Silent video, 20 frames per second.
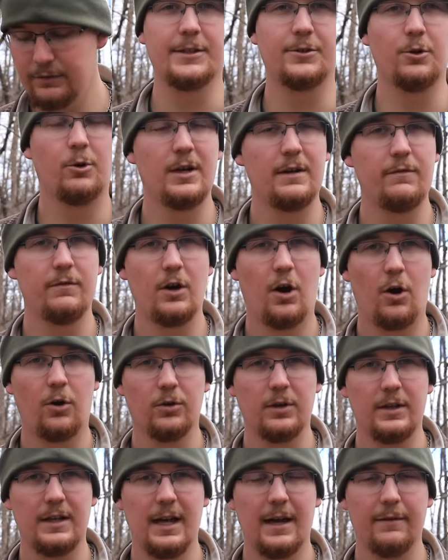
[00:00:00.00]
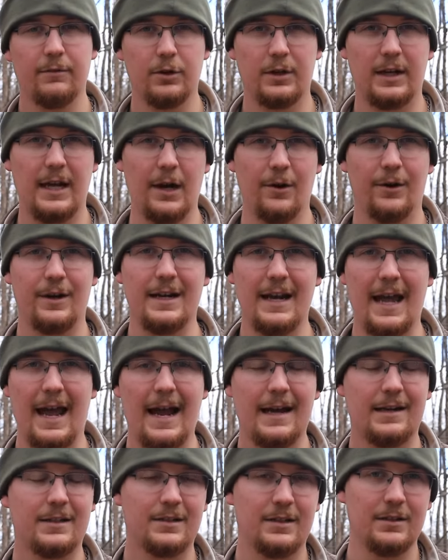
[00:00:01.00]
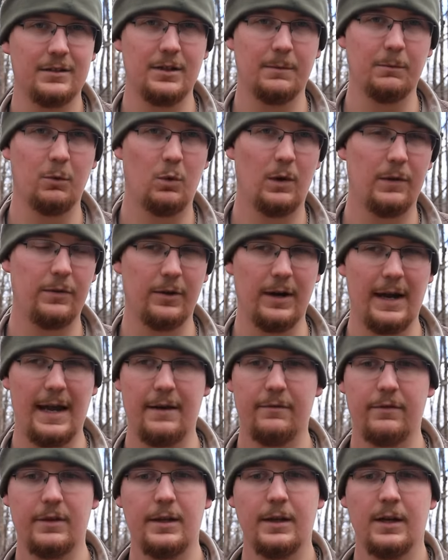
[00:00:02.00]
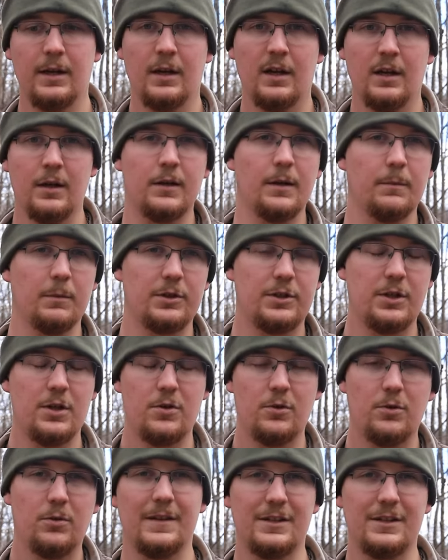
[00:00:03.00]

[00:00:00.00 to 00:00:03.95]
I don't even hardly ever carry an axe because number one, they're heavy. Number two, the